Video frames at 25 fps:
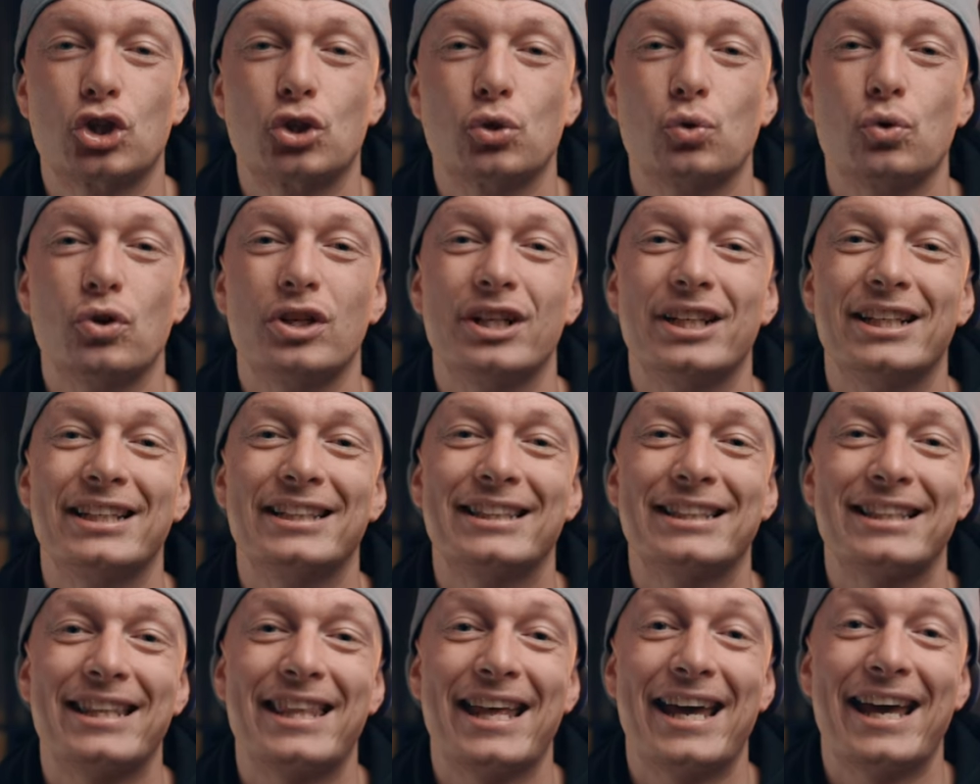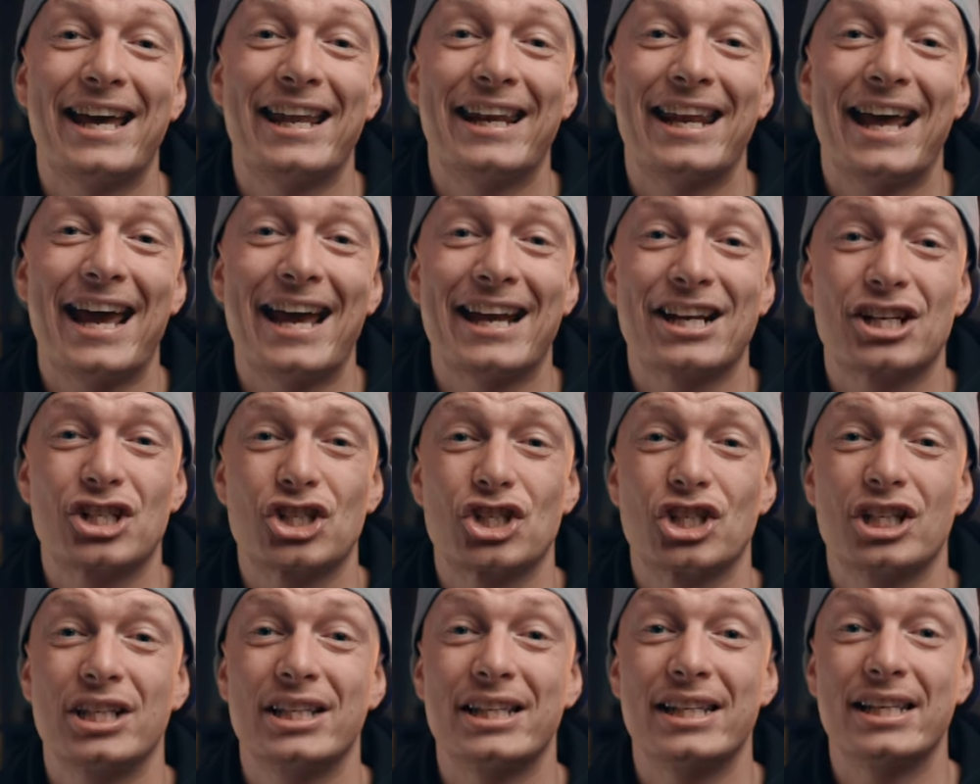to it that
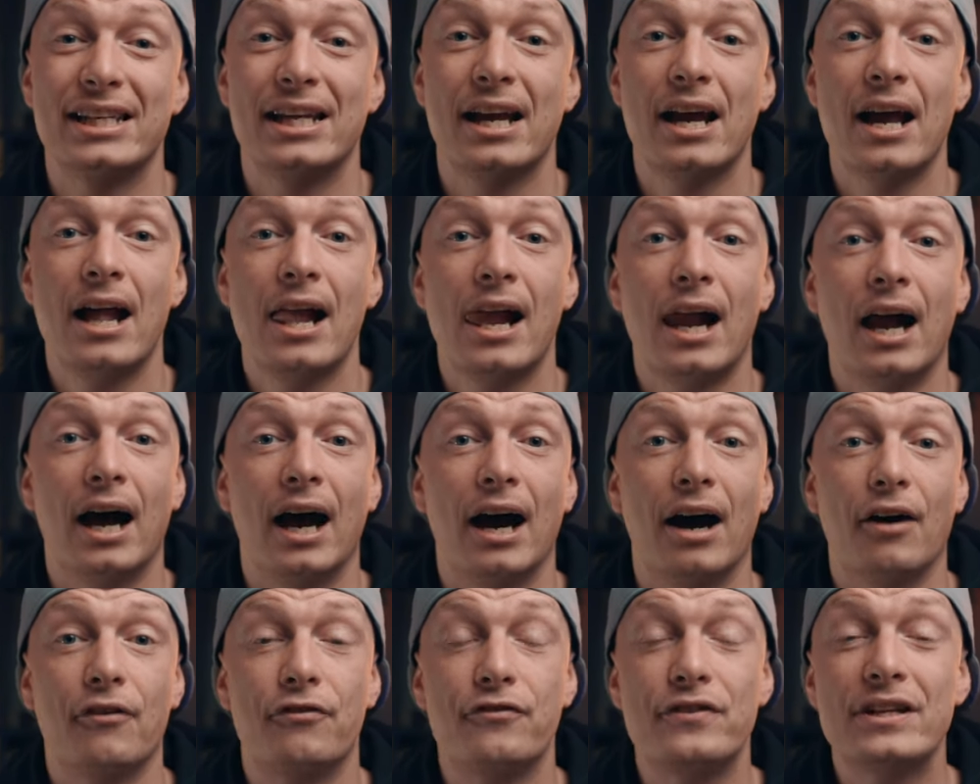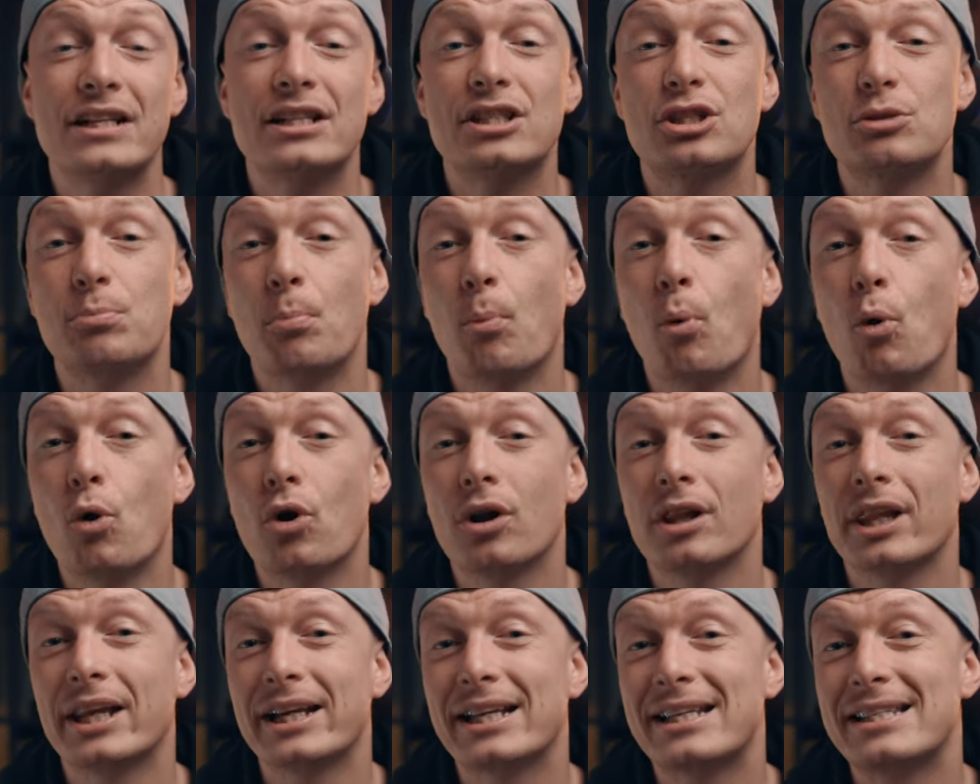actually feels
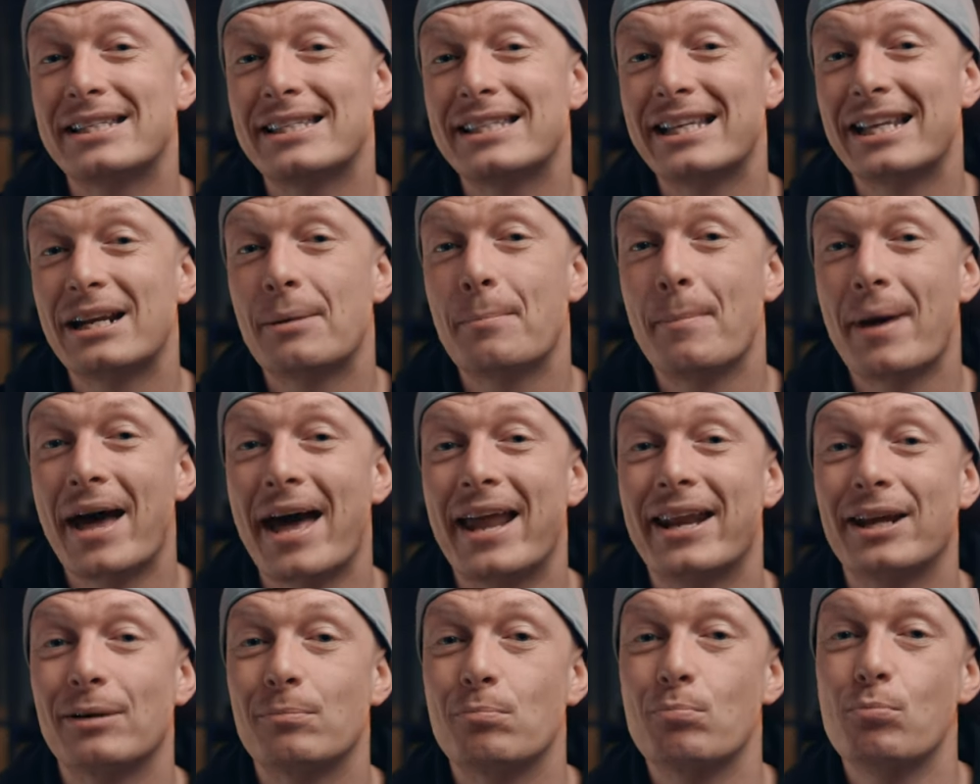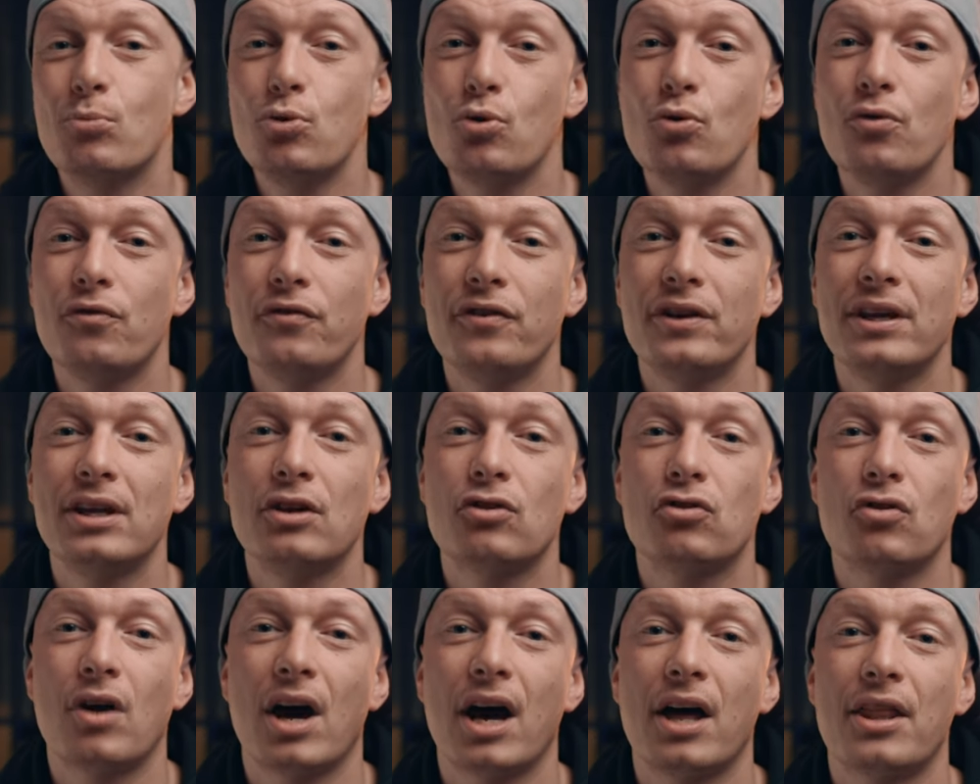more like a cinematic movie
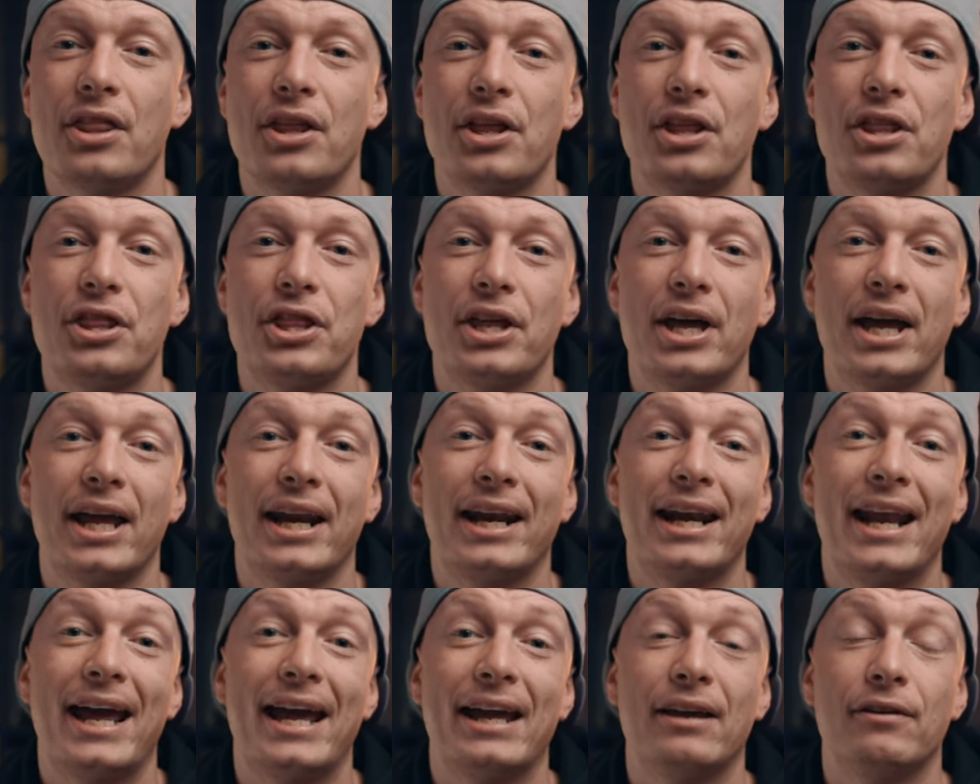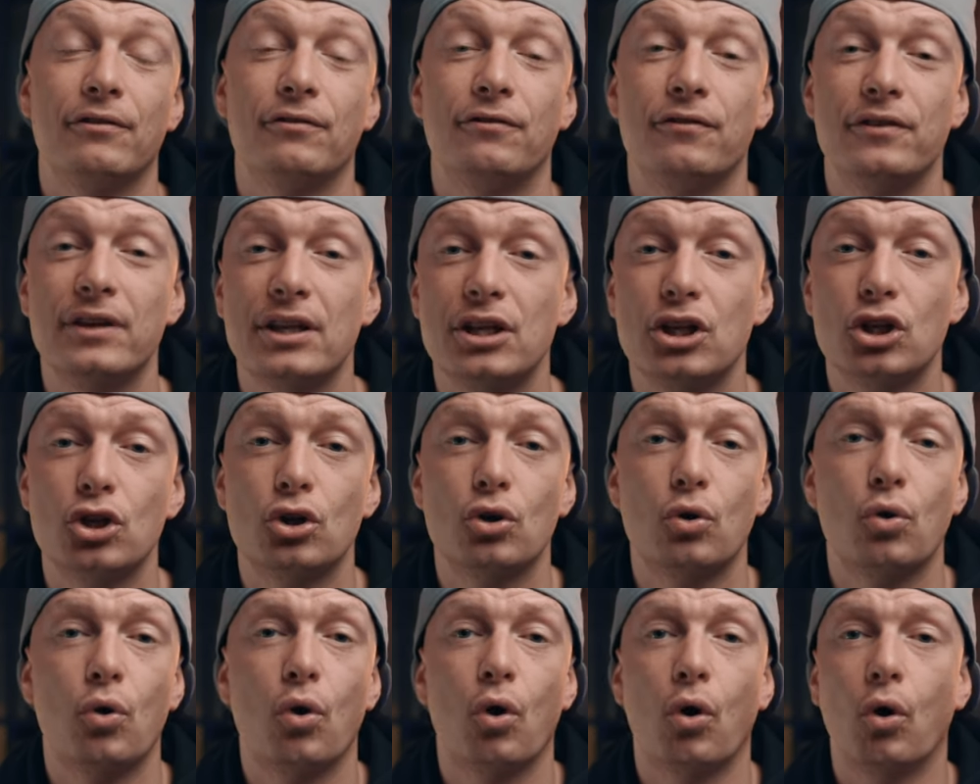rather than a
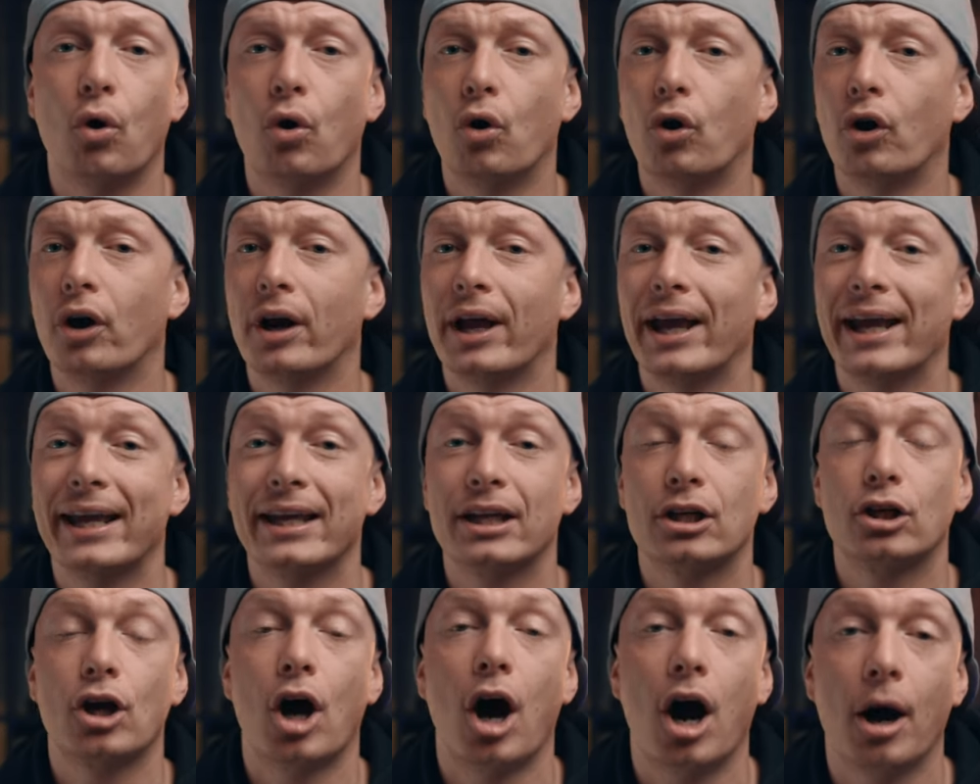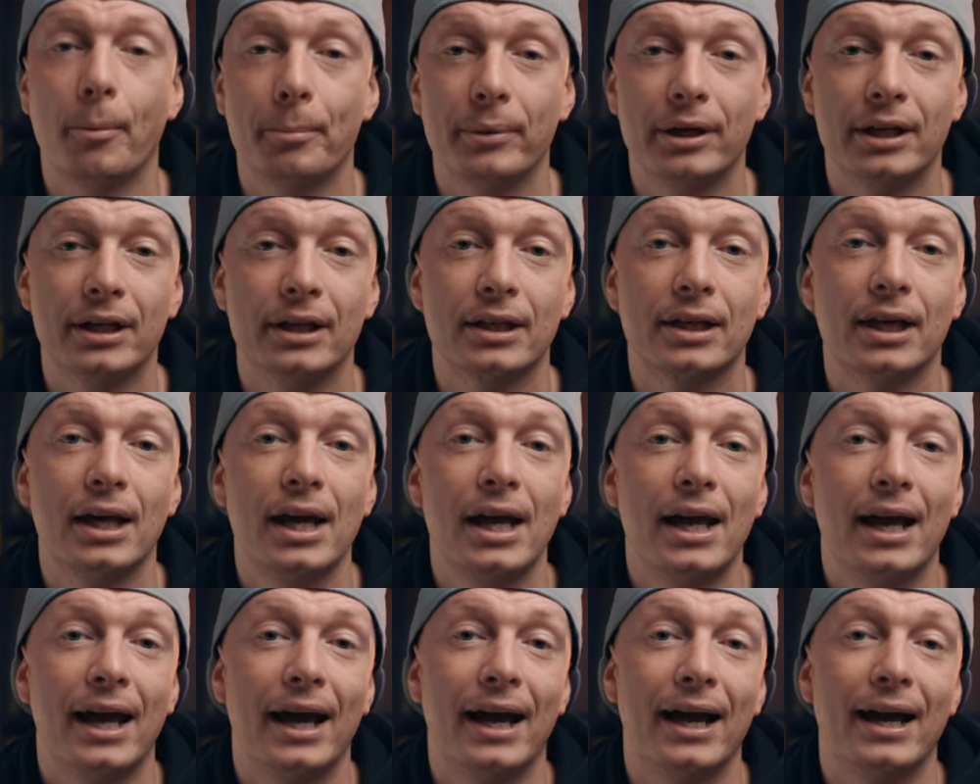video or a comic,
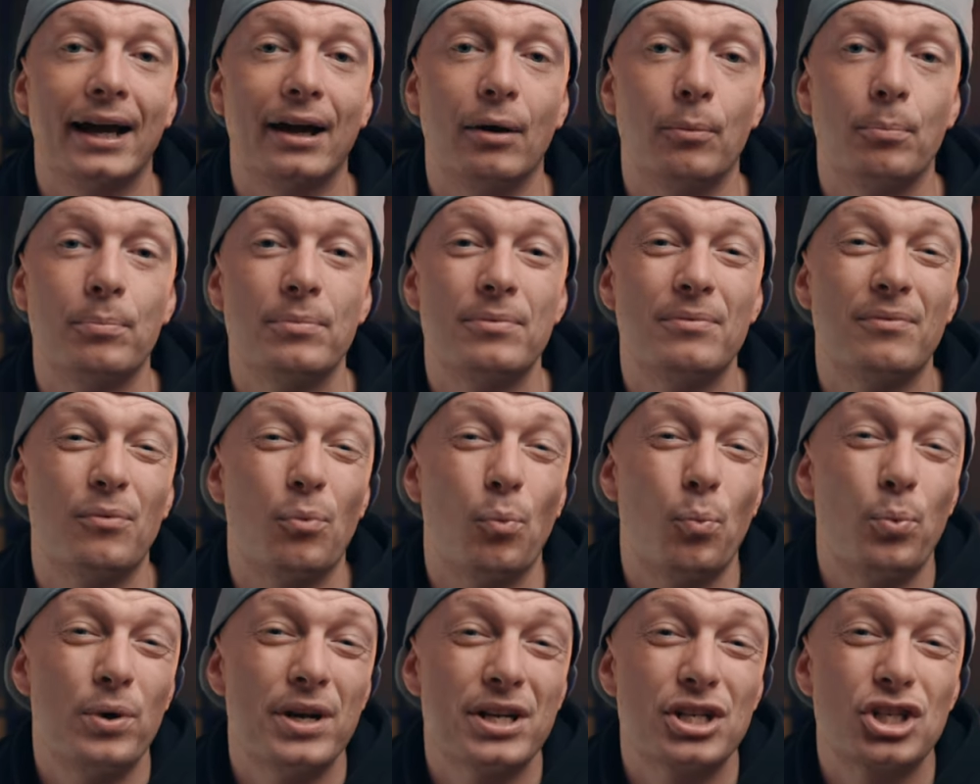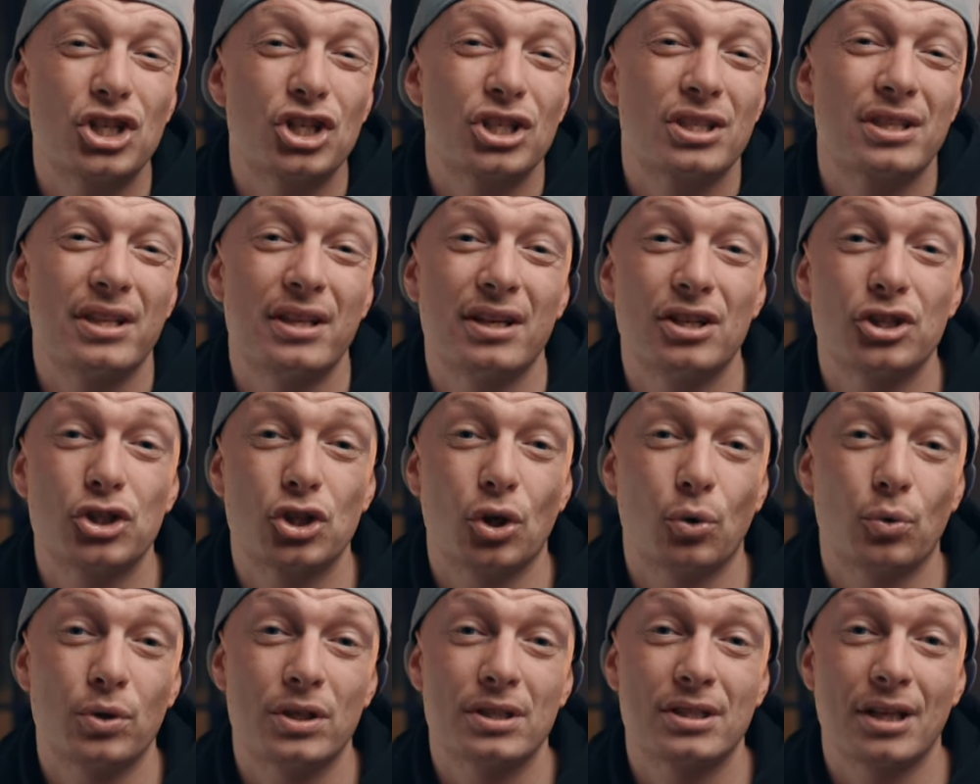which the
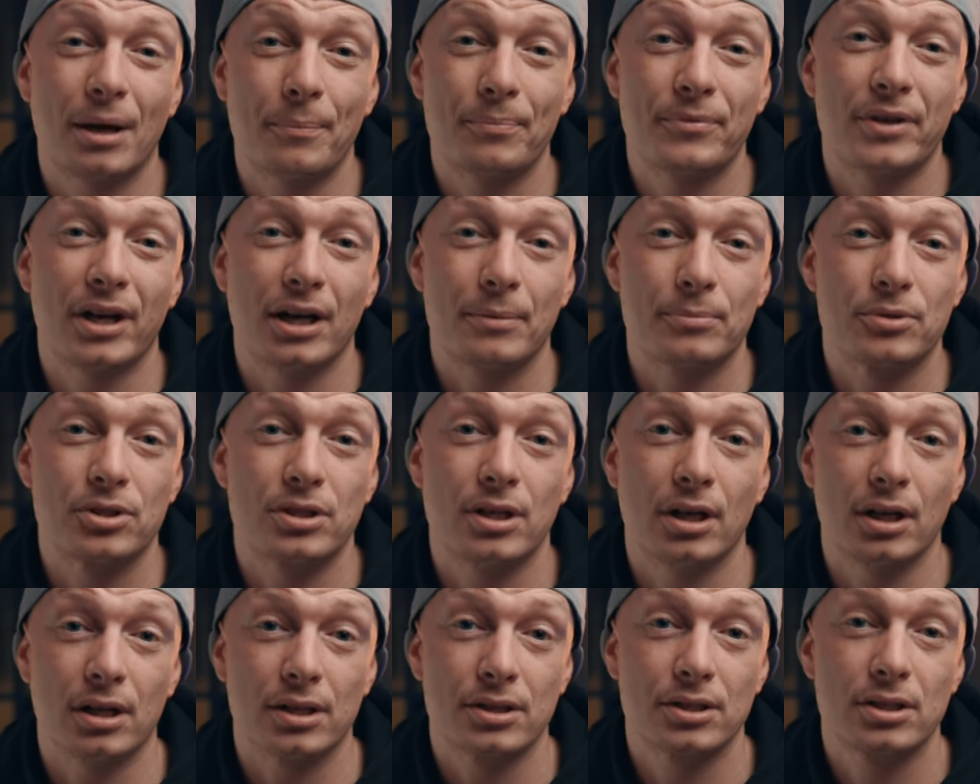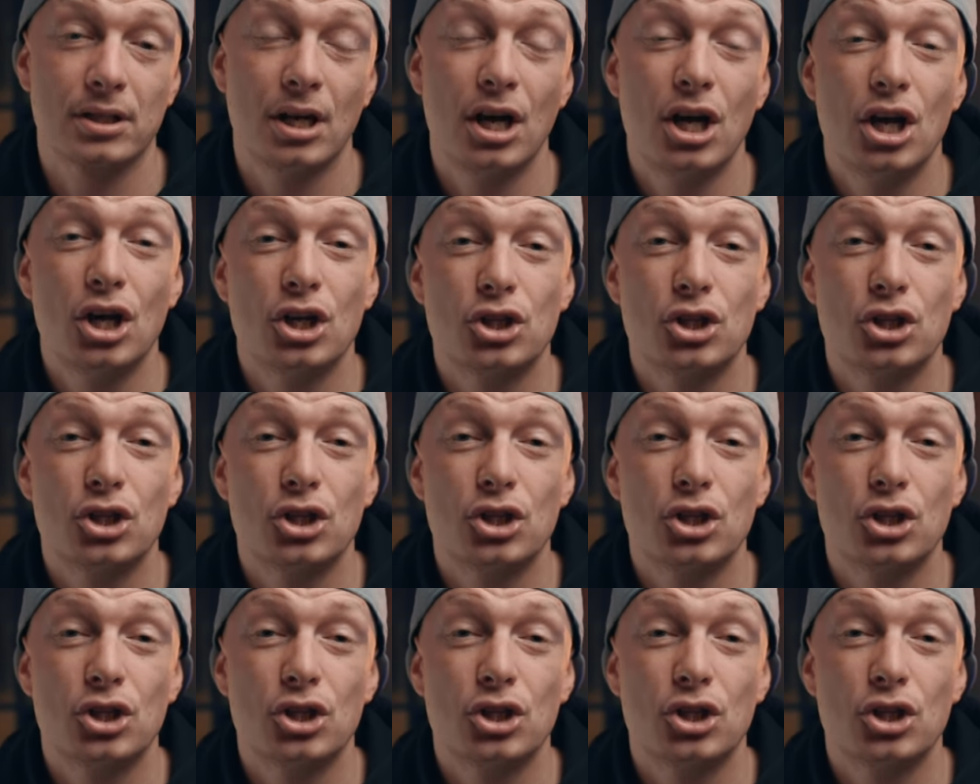Sony sometimes does.